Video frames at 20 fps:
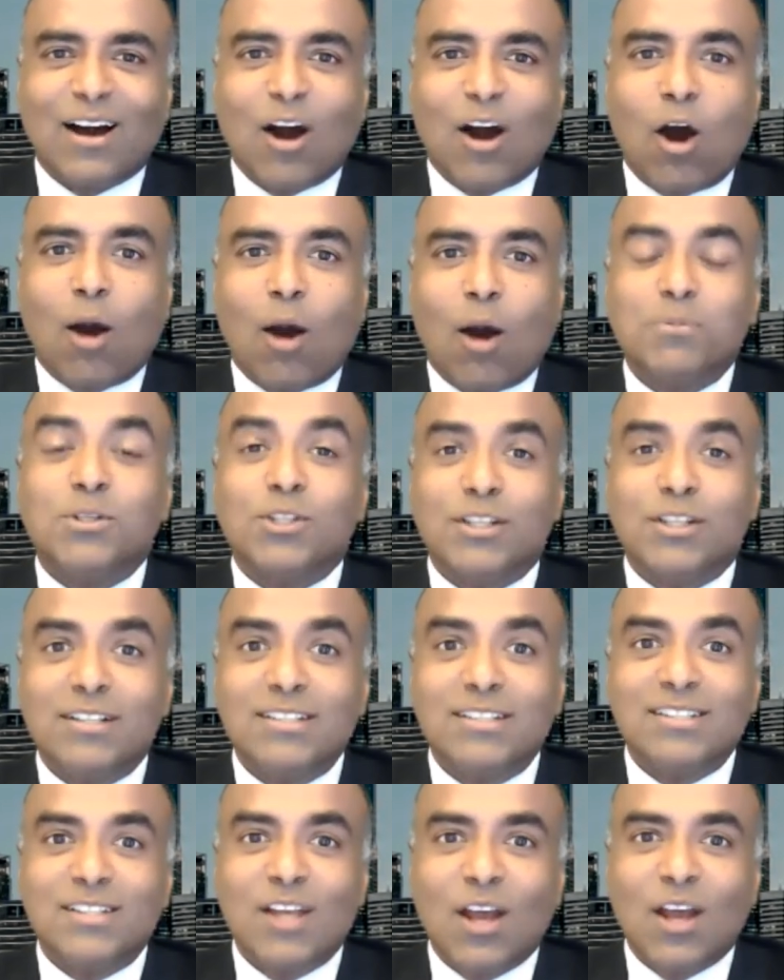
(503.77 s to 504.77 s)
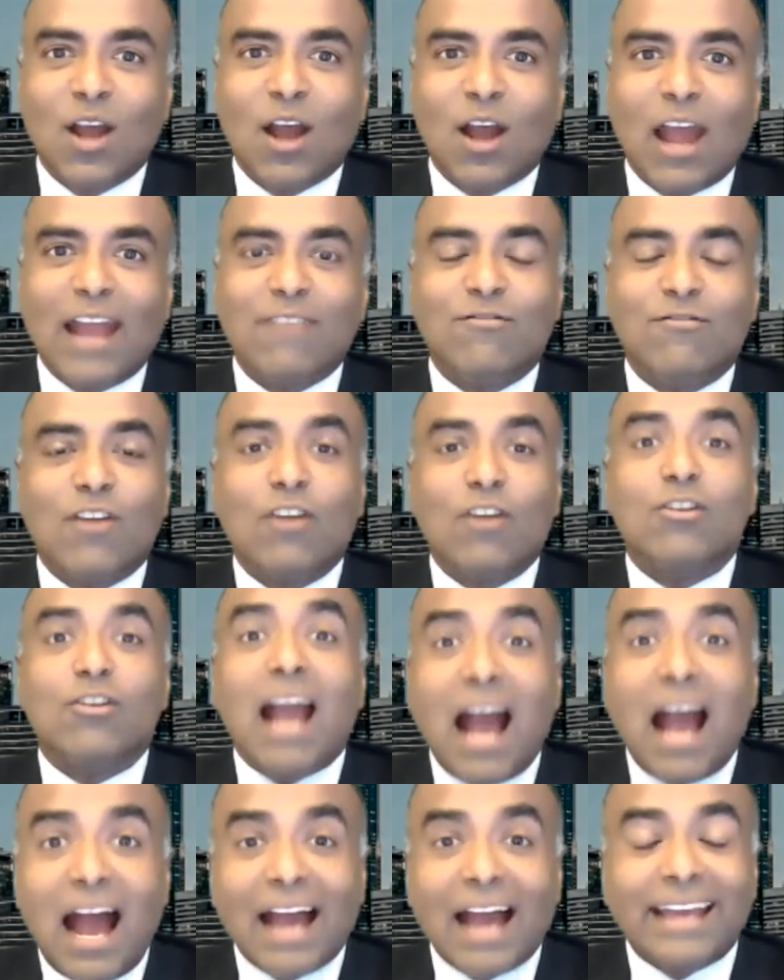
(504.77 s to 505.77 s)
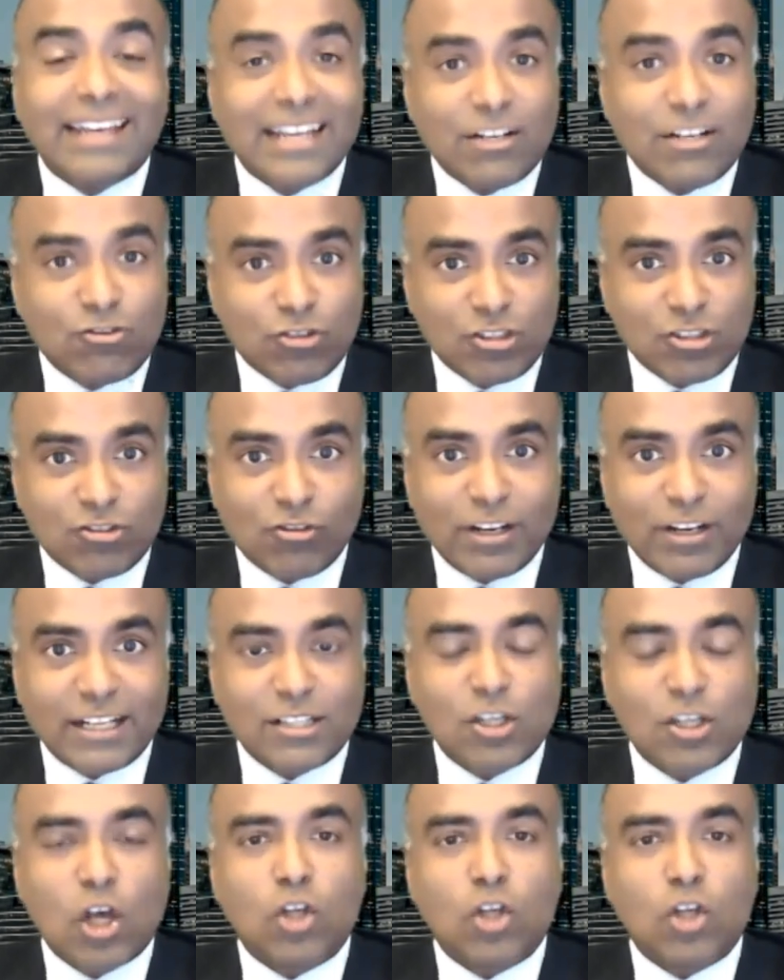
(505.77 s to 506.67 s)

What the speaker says: options at very high interest rates.